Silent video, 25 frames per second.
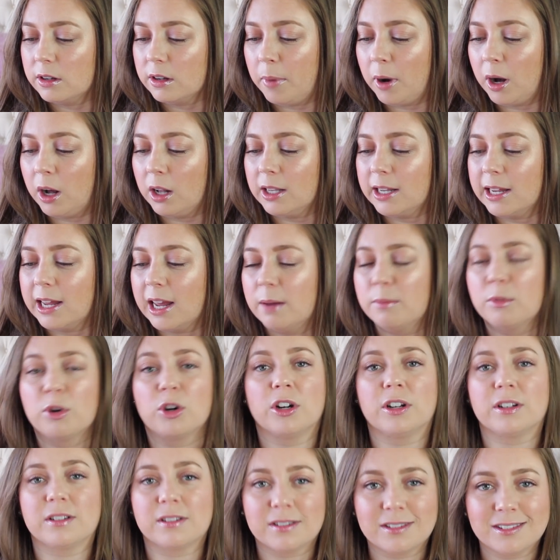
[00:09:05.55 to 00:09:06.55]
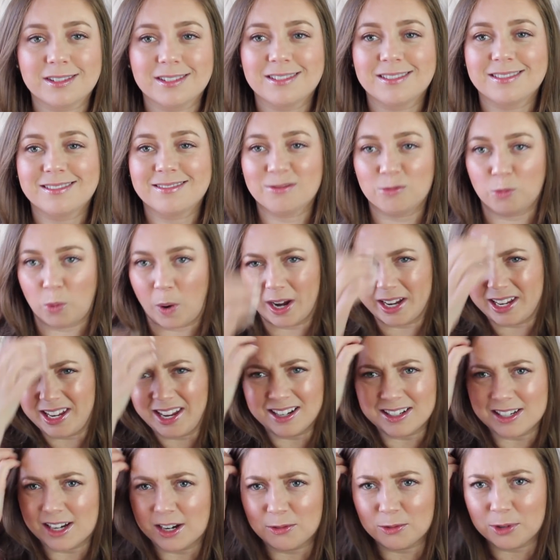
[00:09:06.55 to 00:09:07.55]
polyamorous. Why
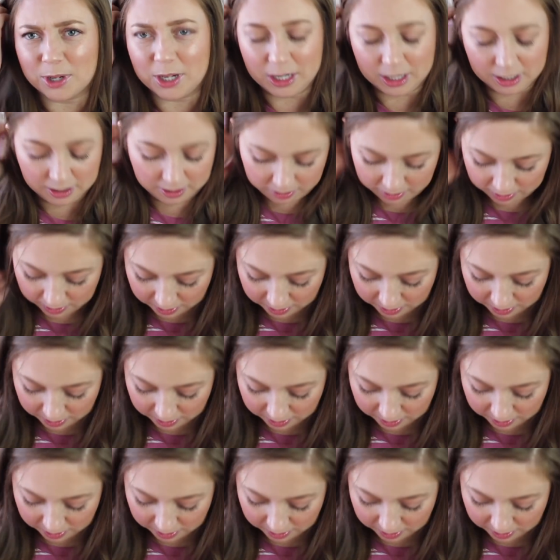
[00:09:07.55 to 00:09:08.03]
can't I read?